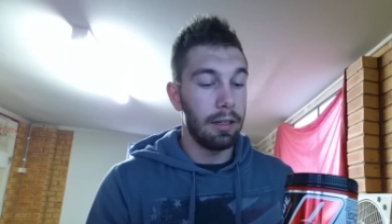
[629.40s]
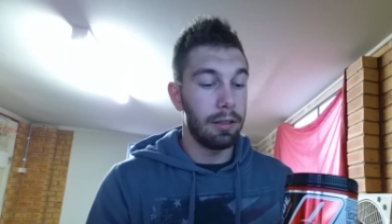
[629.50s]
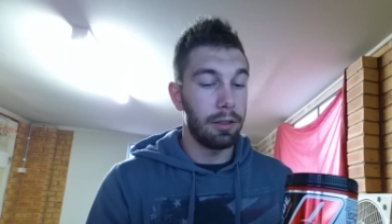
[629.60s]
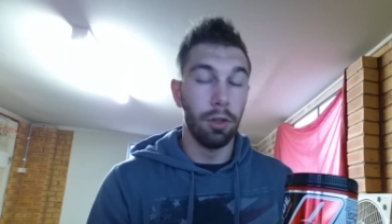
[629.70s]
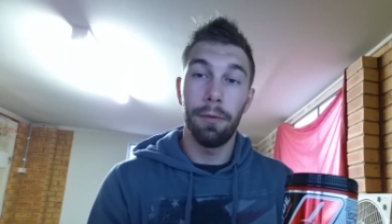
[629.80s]

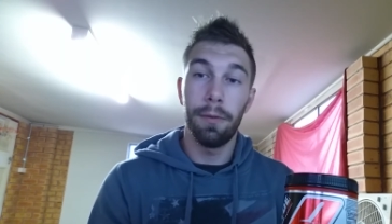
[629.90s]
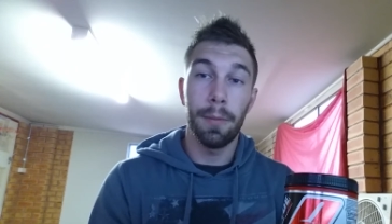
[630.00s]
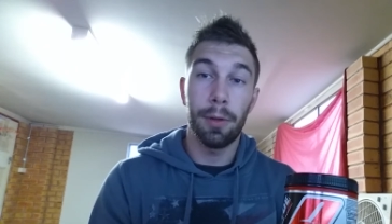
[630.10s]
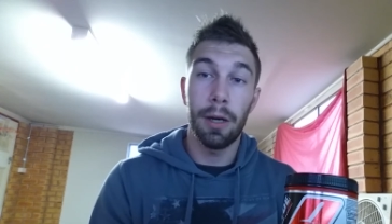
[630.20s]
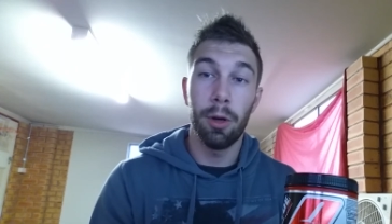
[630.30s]
It's not from
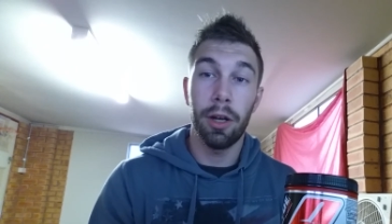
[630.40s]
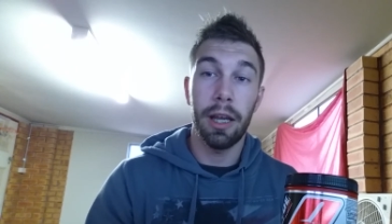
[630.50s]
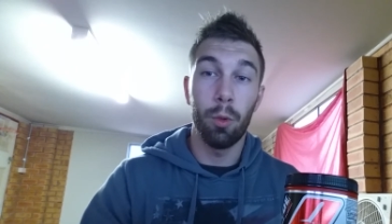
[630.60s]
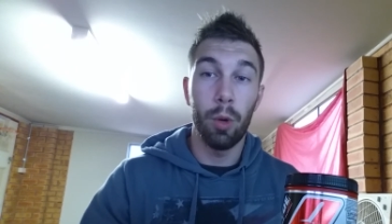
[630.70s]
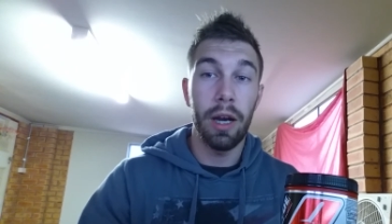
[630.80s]
the
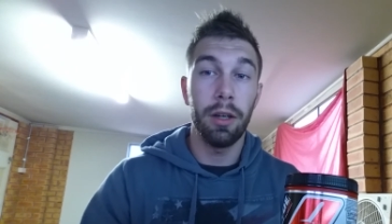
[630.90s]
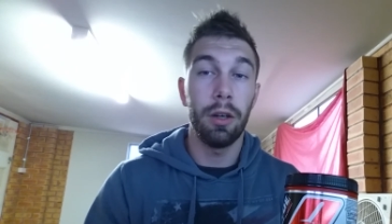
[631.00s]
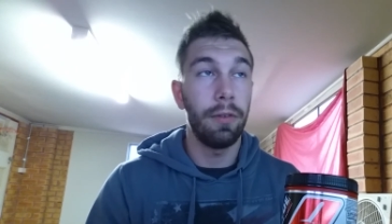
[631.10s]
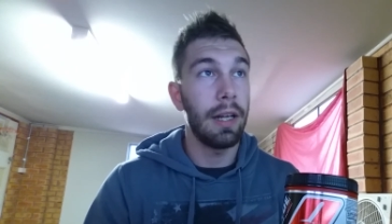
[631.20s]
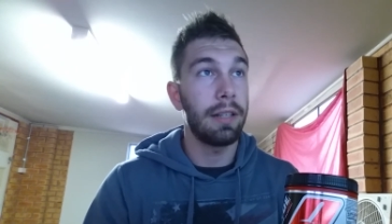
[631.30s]
pre-workout wearing
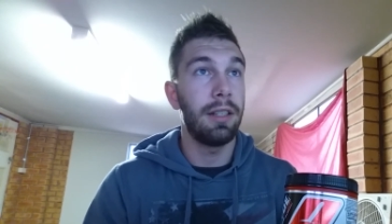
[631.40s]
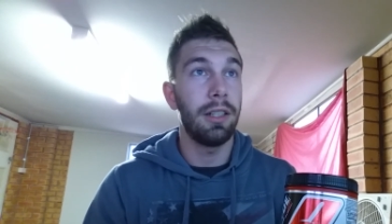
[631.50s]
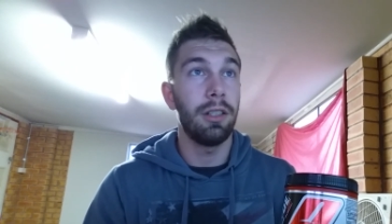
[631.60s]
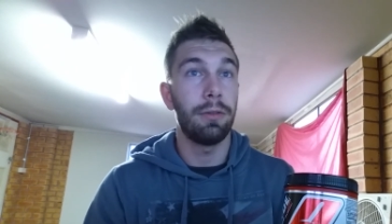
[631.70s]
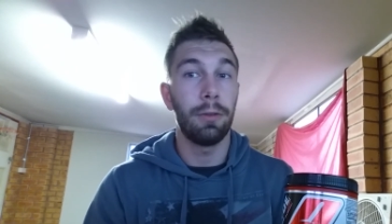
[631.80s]
off and that's
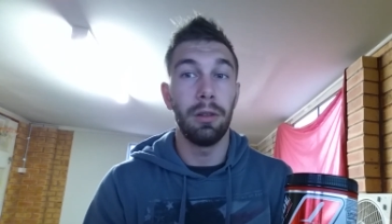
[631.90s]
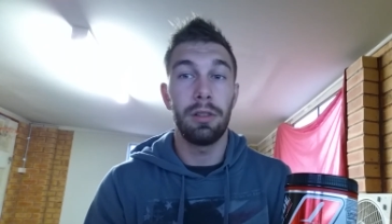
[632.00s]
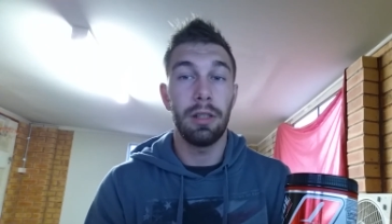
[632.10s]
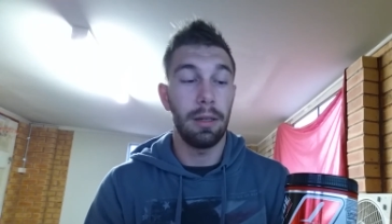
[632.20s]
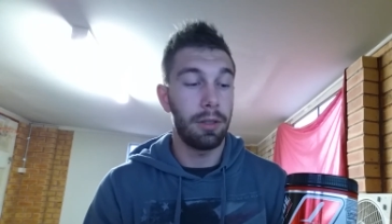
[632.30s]
it, you just fall
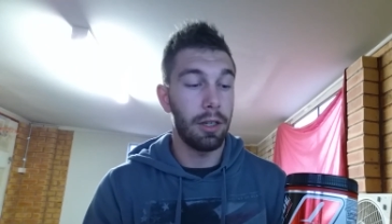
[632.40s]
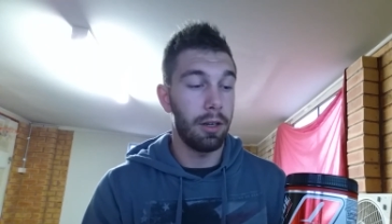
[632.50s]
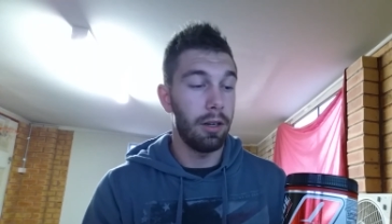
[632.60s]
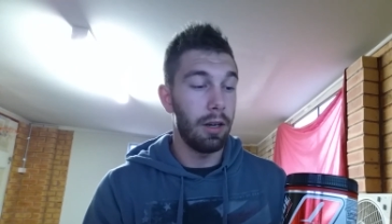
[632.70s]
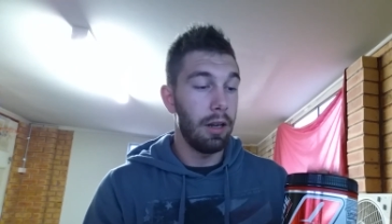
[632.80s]
asleep.
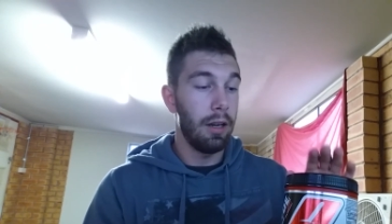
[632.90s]
So